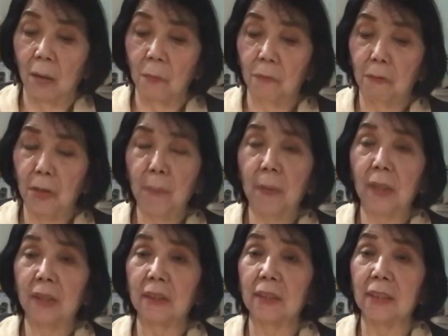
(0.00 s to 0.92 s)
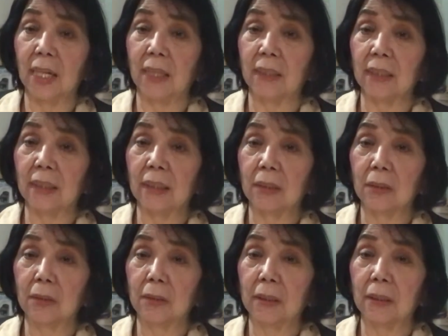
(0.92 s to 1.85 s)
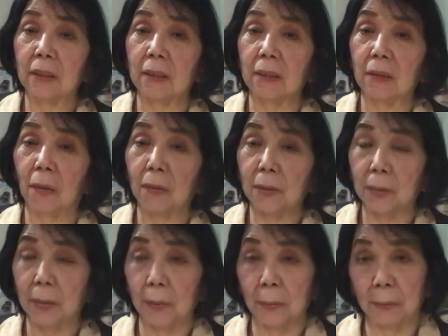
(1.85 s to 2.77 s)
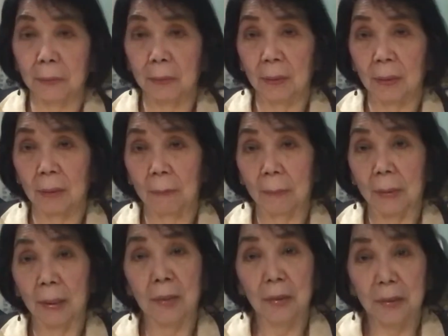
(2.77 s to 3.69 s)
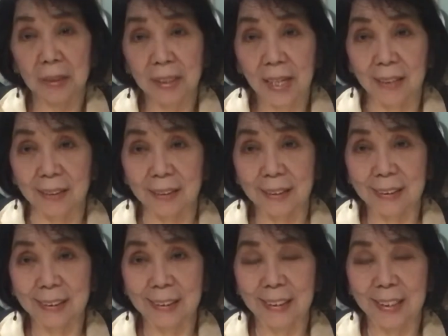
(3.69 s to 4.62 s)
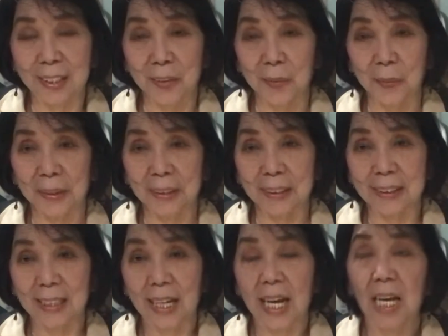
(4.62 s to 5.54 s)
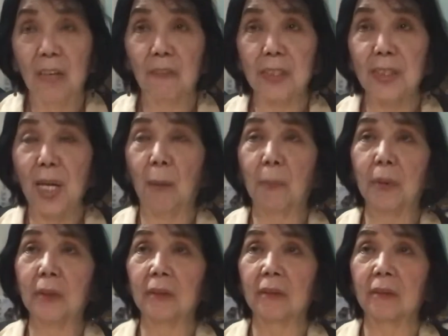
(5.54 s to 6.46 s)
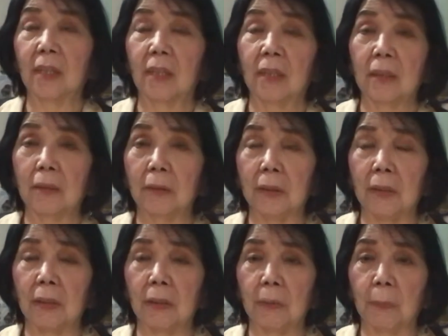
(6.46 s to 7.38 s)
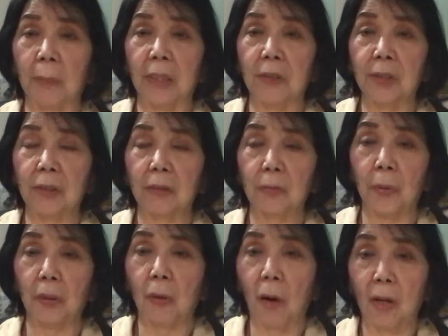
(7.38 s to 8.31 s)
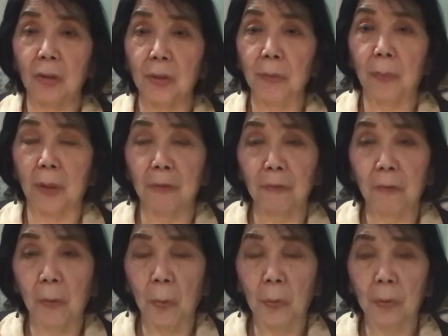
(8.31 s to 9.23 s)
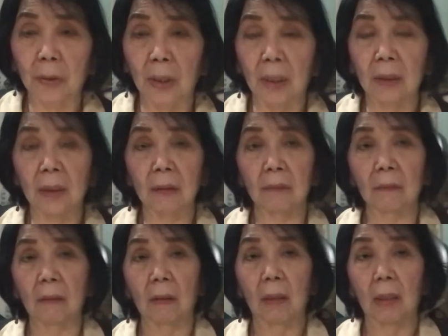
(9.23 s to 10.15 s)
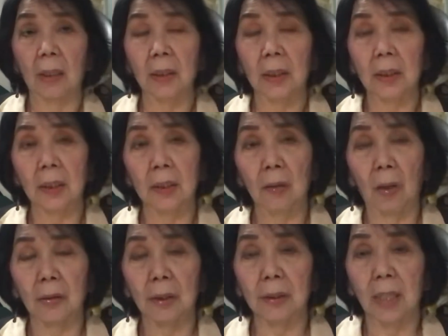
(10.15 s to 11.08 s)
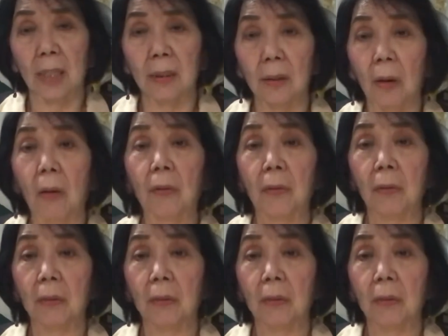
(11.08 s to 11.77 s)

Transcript: verbal consent is considered also a consent. In other words, for example, the patient will call you by phone, and then the doctor says, "Oh,